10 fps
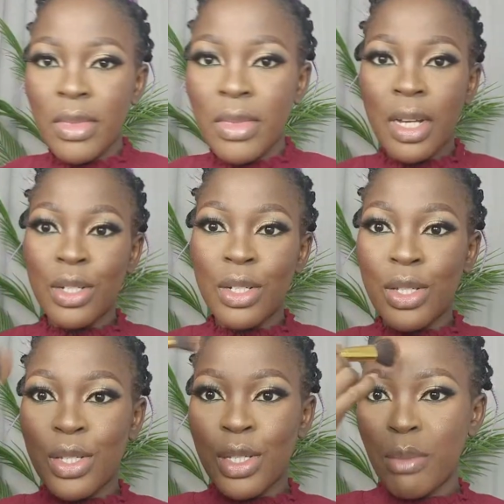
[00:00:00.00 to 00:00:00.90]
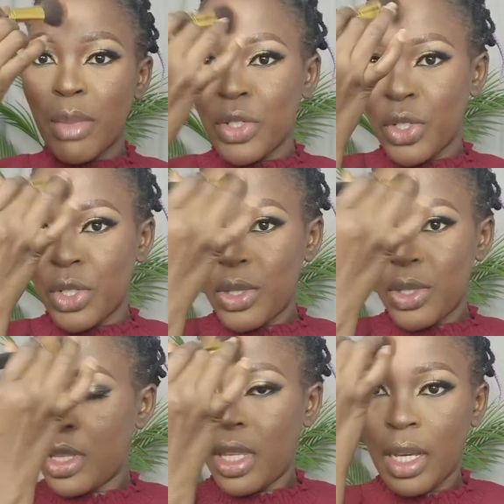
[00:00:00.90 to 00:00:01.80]
Just make sure
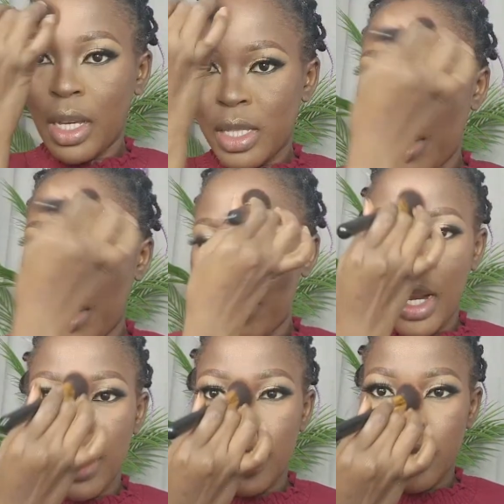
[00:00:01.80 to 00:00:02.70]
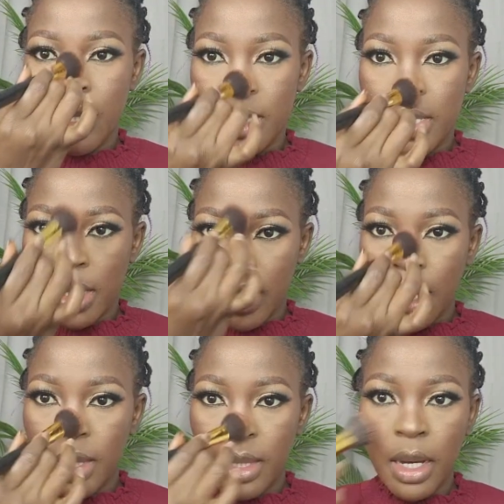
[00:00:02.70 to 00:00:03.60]
things blend
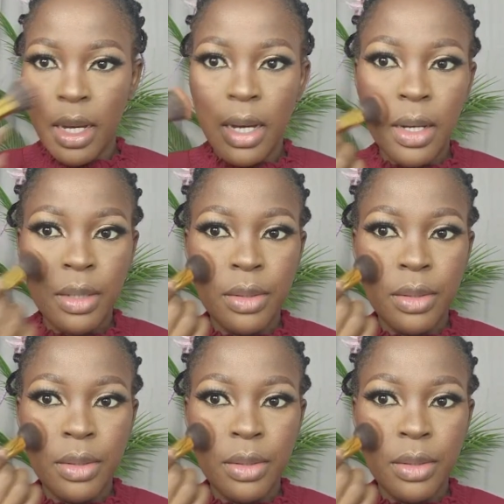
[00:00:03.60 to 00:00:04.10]
together.